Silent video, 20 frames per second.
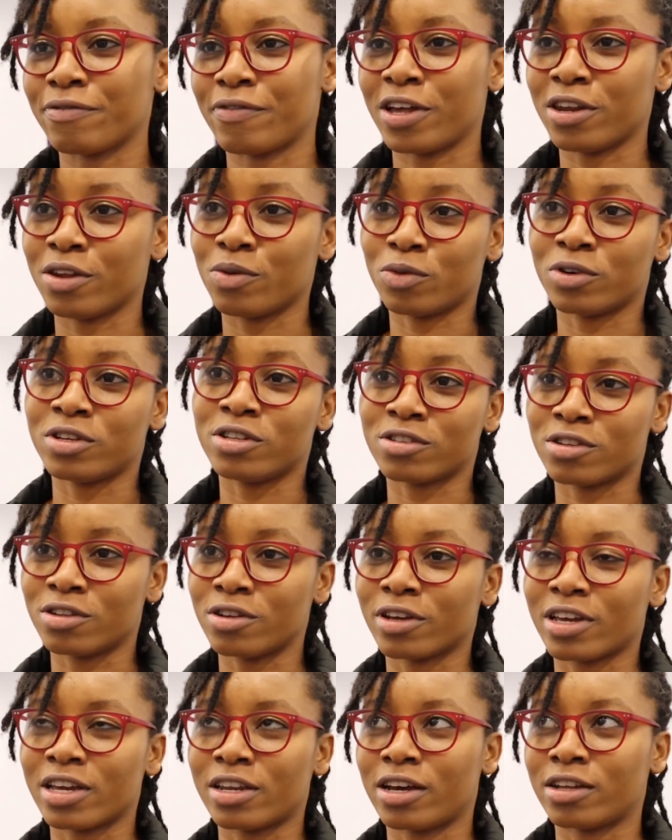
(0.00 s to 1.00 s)
if anyone's
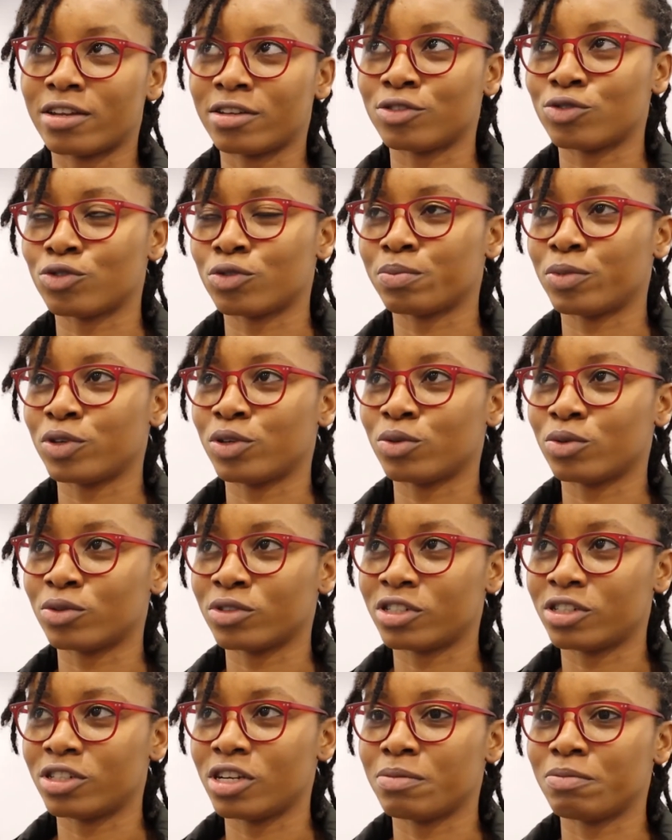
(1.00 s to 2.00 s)
looking at
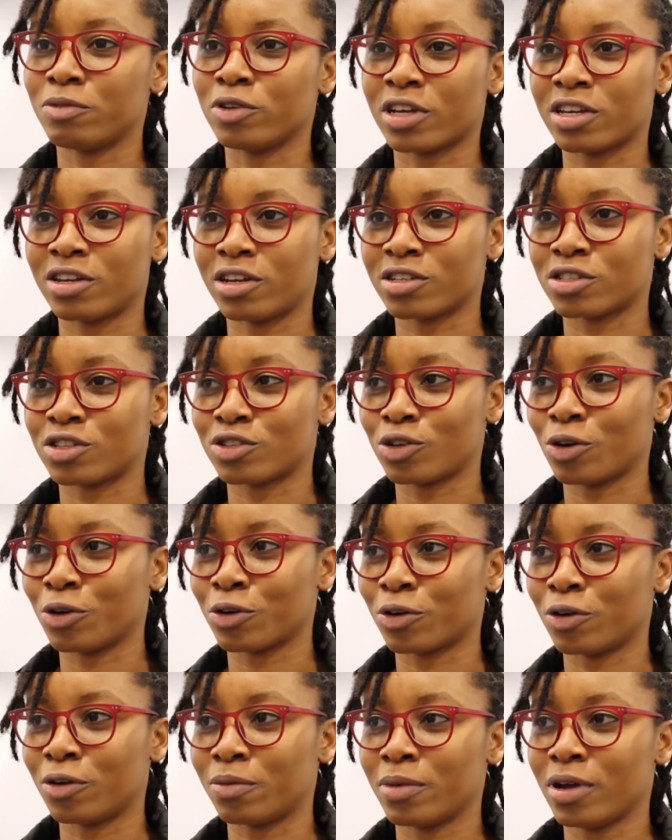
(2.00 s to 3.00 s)
entrepreneurship, looking at
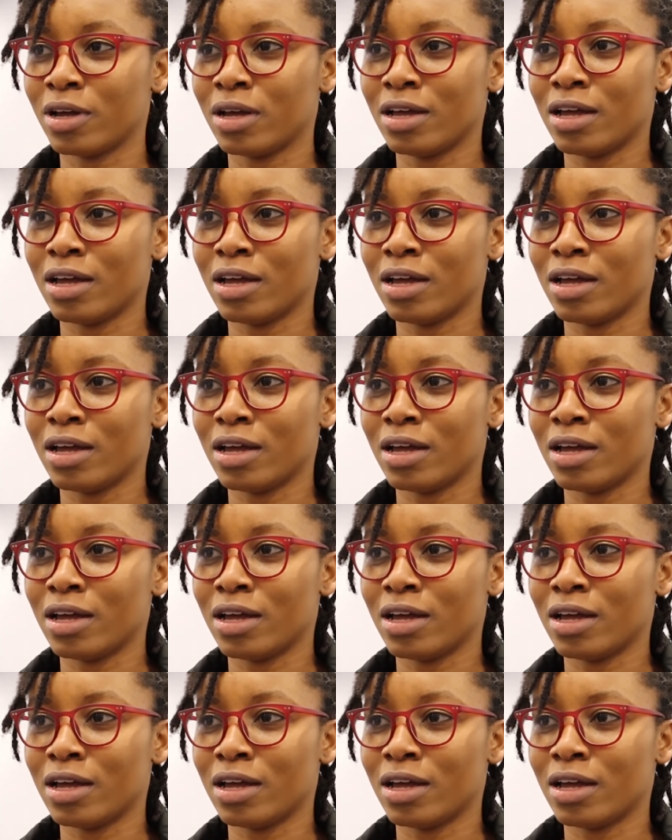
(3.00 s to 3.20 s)
startup,